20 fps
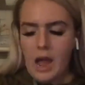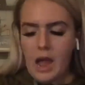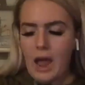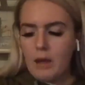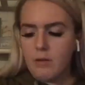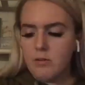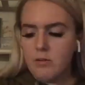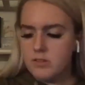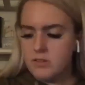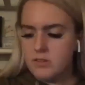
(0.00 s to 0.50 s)

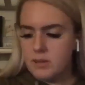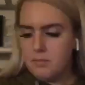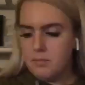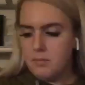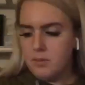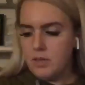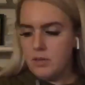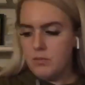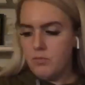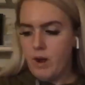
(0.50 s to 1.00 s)
would
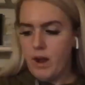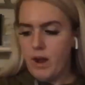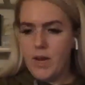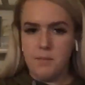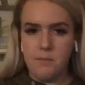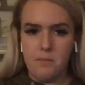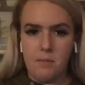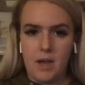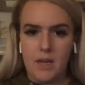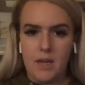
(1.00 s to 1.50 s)
simply write
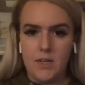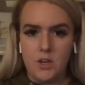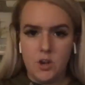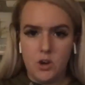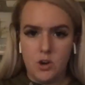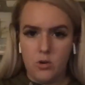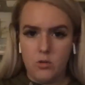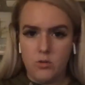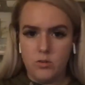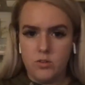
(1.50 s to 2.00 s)
in my
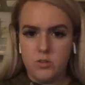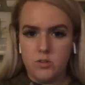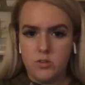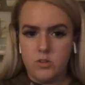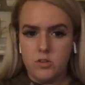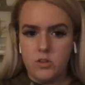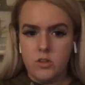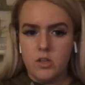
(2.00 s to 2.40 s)
notes,